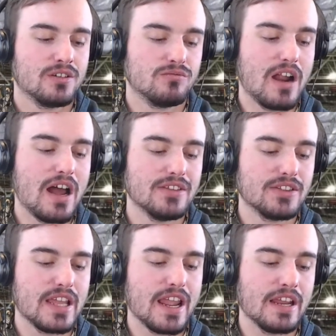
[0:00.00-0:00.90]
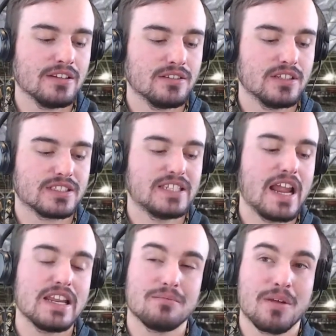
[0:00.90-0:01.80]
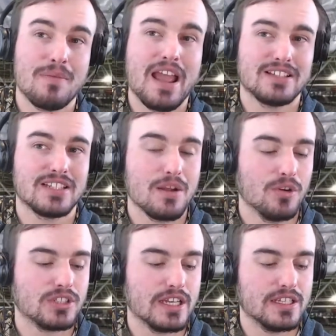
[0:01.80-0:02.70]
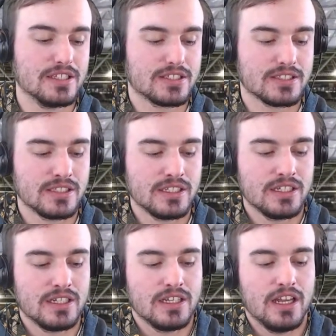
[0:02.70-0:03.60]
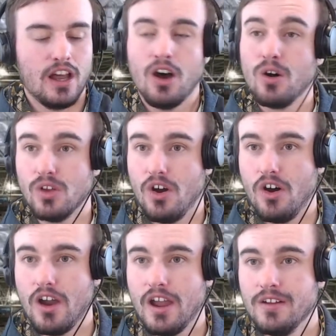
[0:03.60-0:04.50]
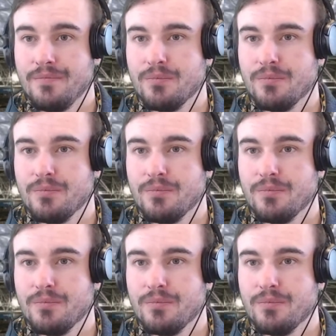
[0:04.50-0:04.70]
rather than the stadium capacity, which is a whole lot higher.